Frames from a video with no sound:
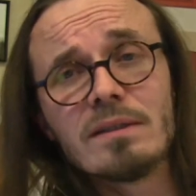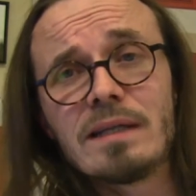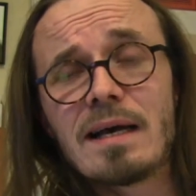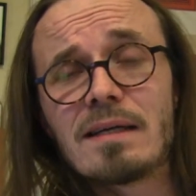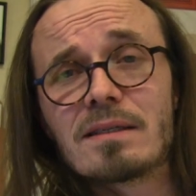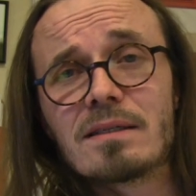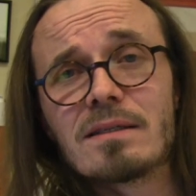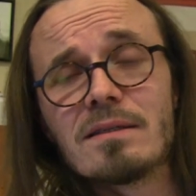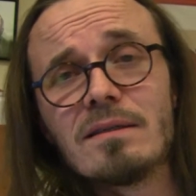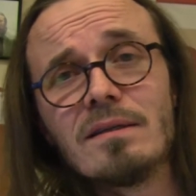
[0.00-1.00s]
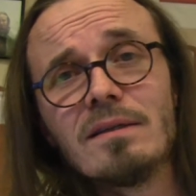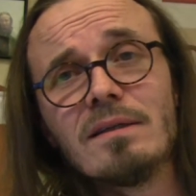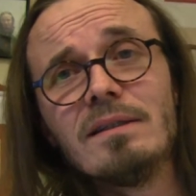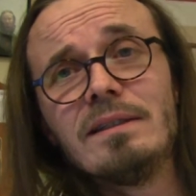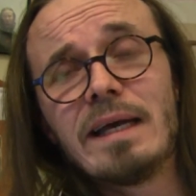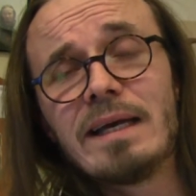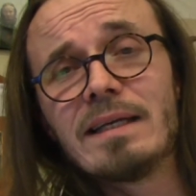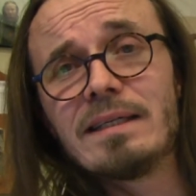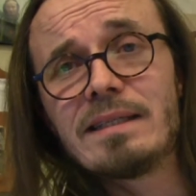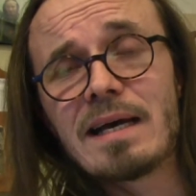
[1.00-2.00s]
tasks,
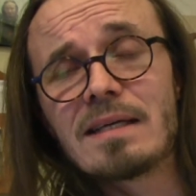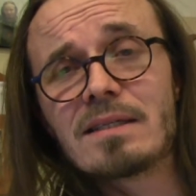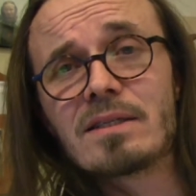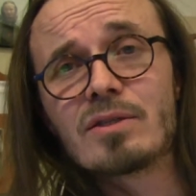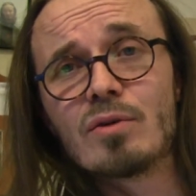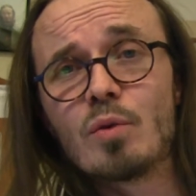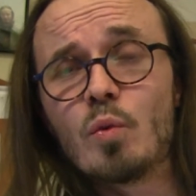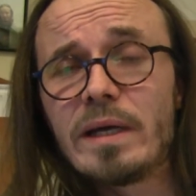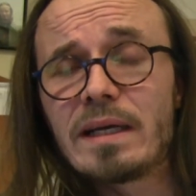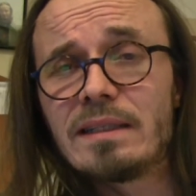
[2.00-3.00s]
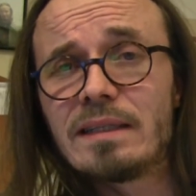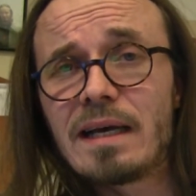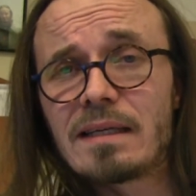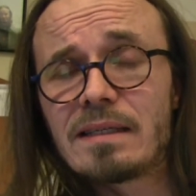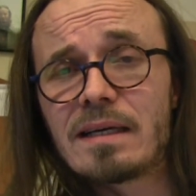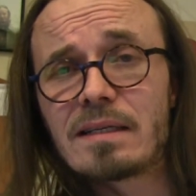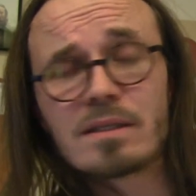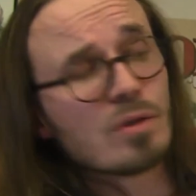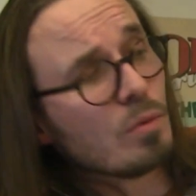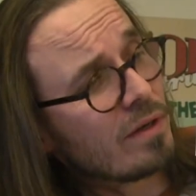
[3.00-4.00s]
daily tasks or weekly
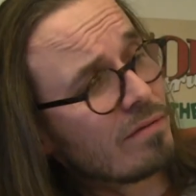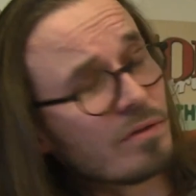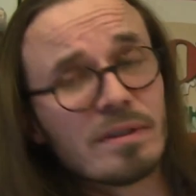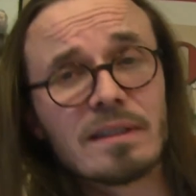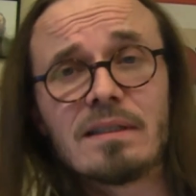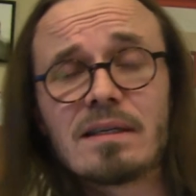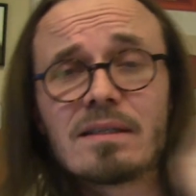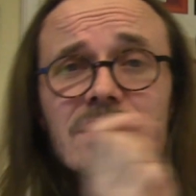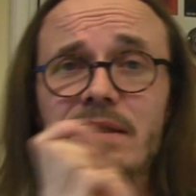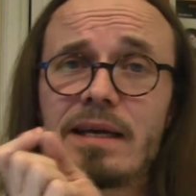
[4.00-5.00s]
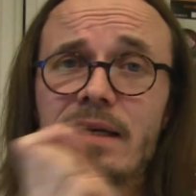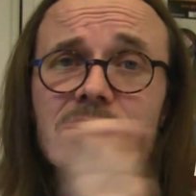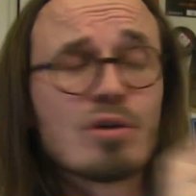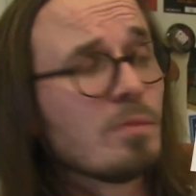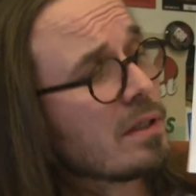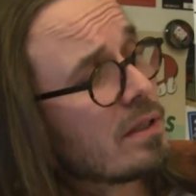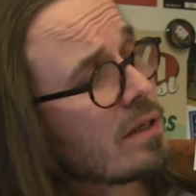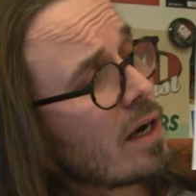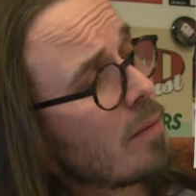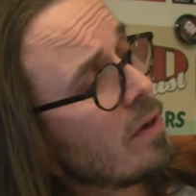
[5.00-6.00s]
tasks or whatever, that doesn't take so much
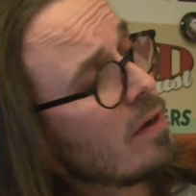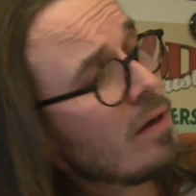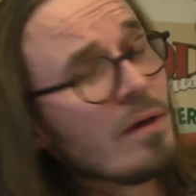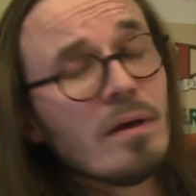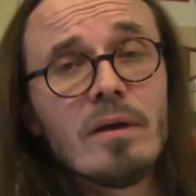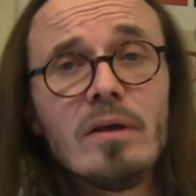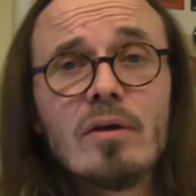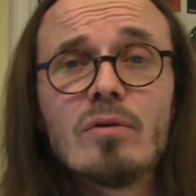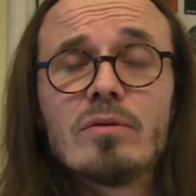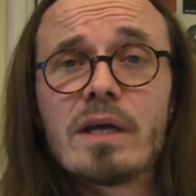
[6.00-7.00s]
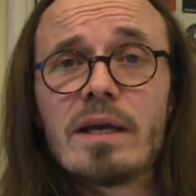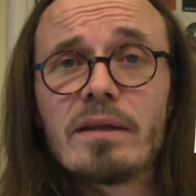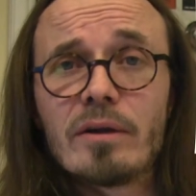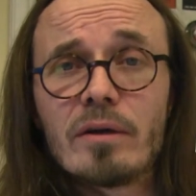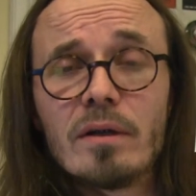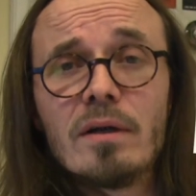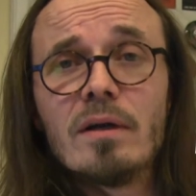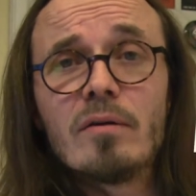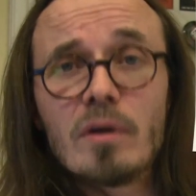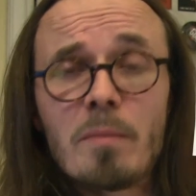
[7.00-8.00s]
time, you could say there,
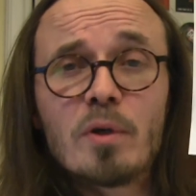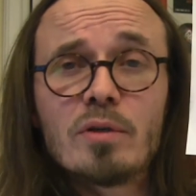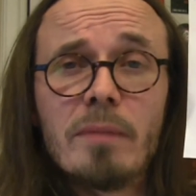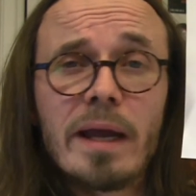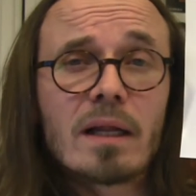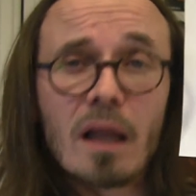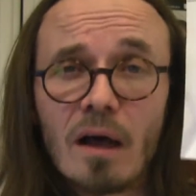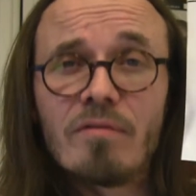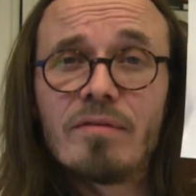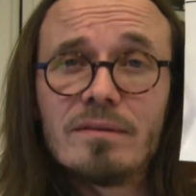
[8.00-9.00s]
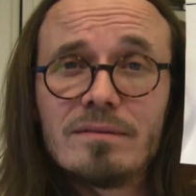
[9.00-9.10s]
remember to make love.